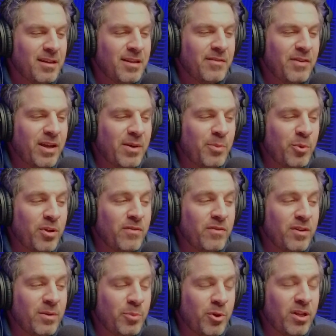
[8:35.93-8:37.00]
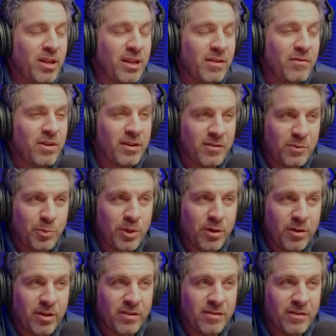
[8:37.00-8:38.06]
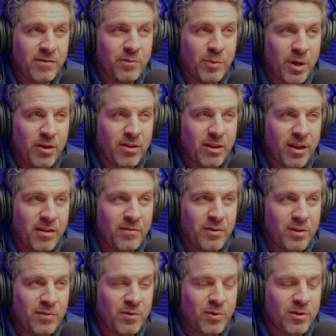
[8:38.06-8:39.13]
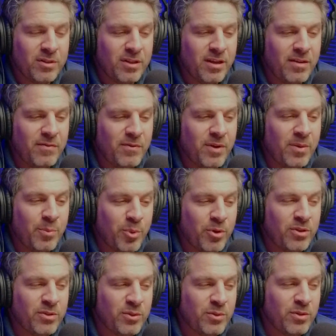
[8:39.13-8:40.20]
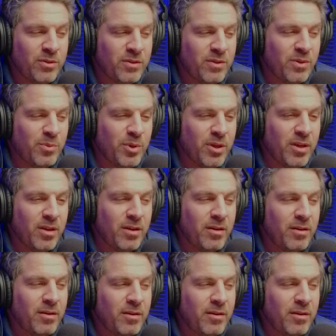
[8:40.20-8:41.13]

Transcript: they've had a pretty even experience of married life and divorce life, and pretty soon it's going to be